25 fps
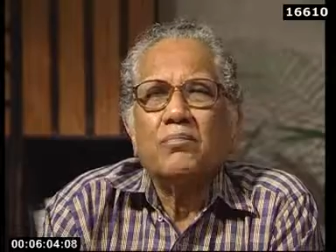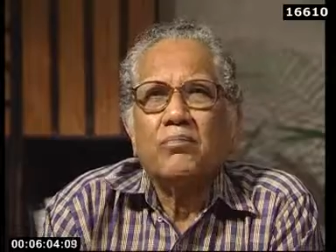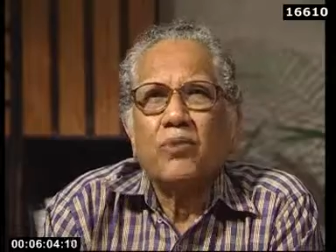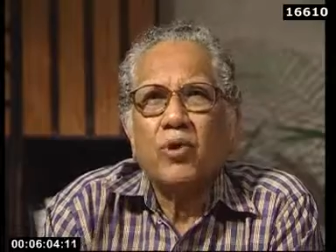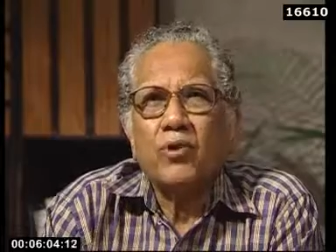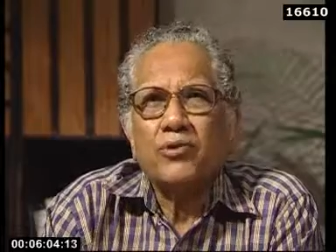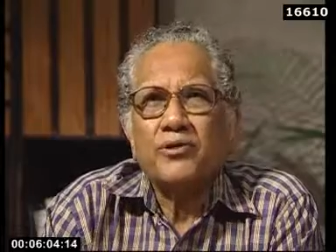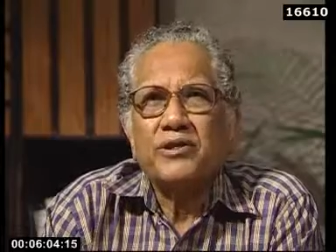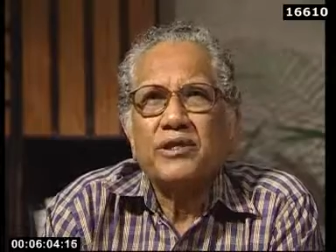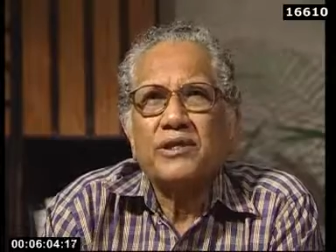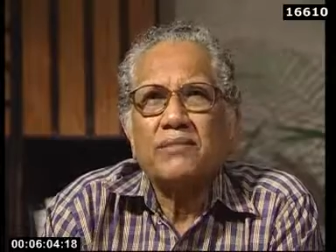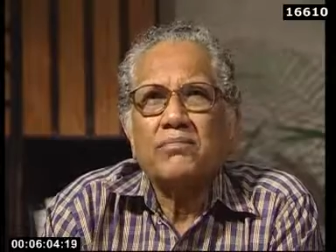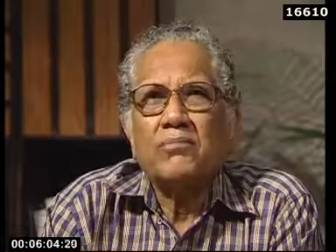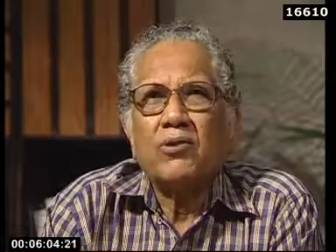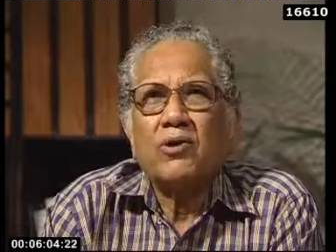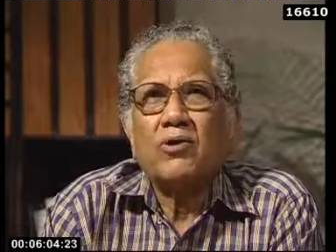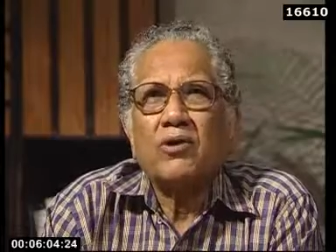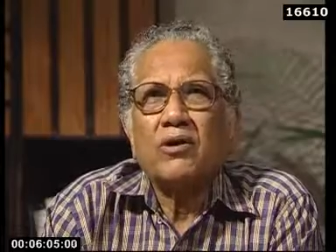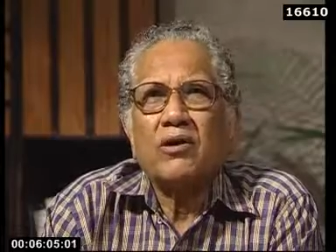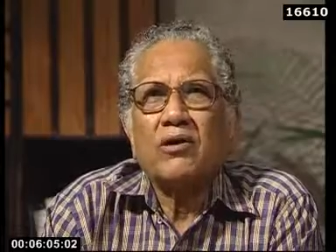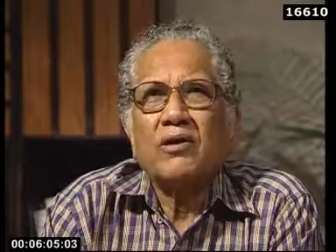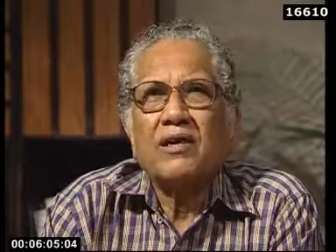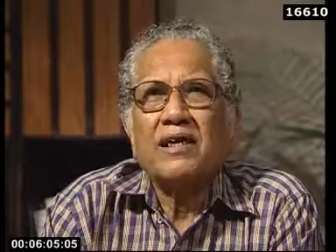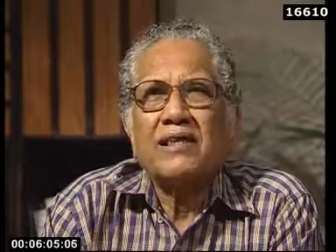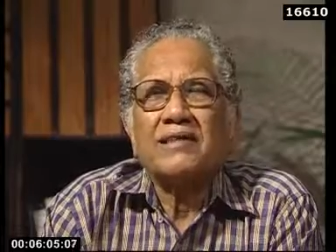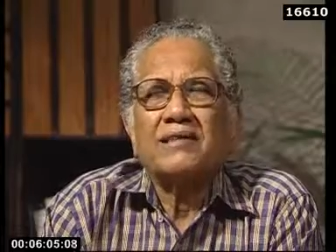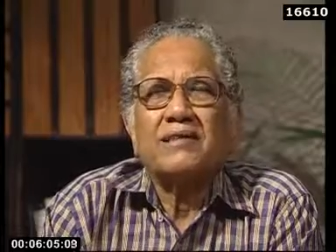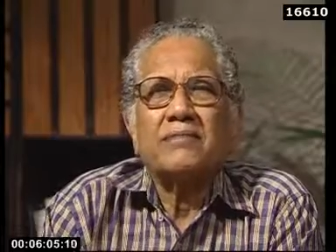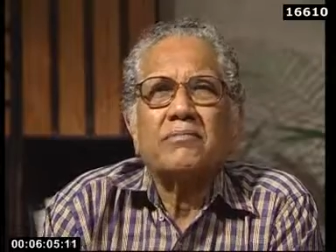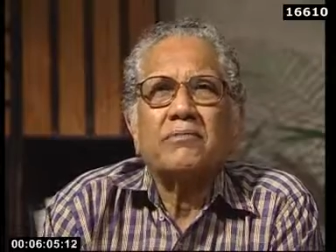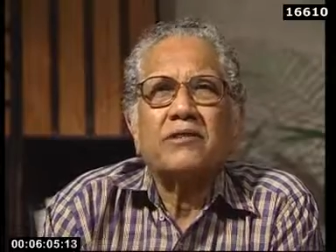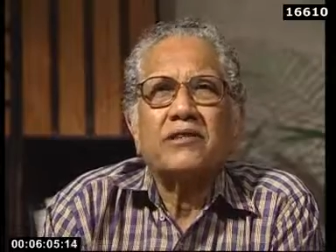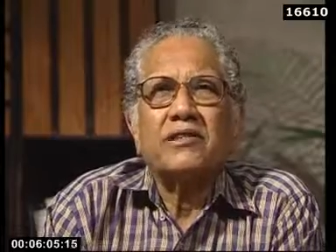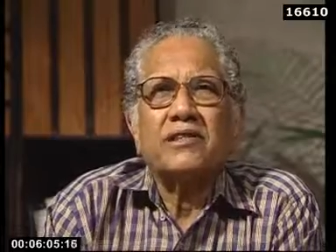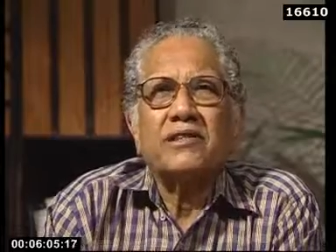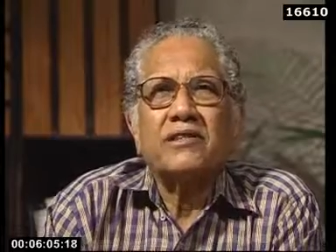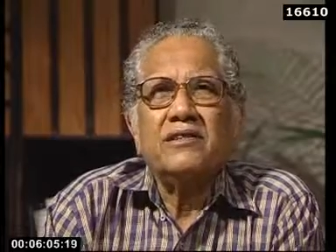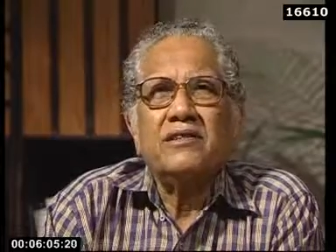both the Mughal and the
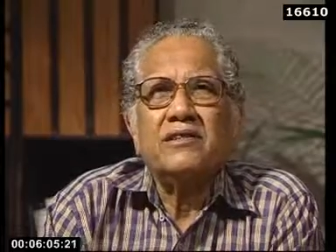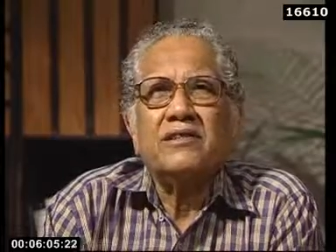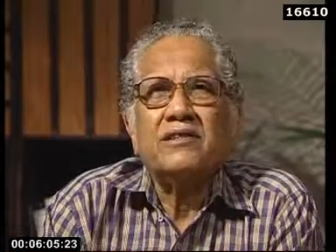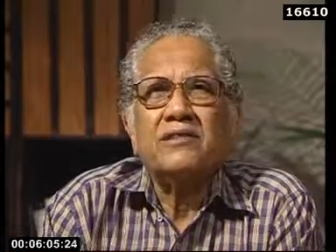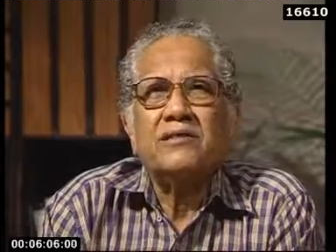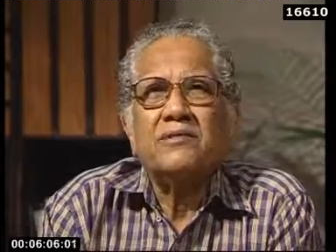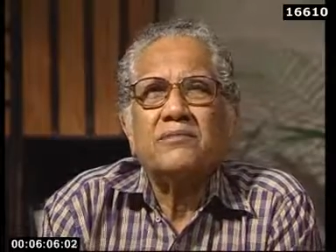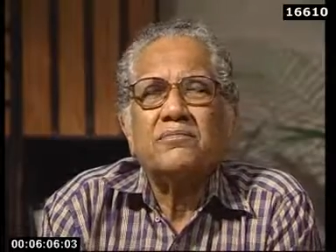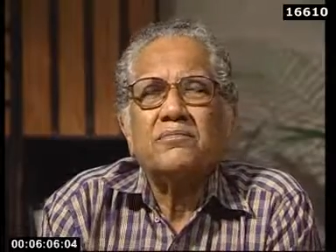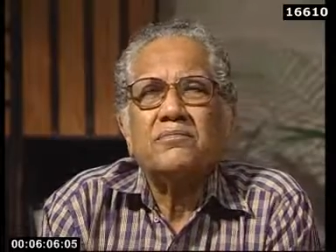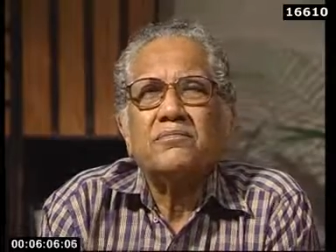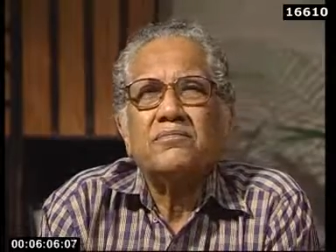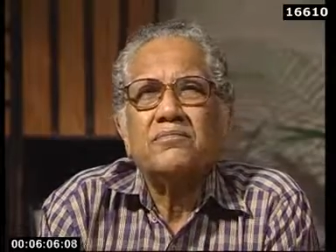British.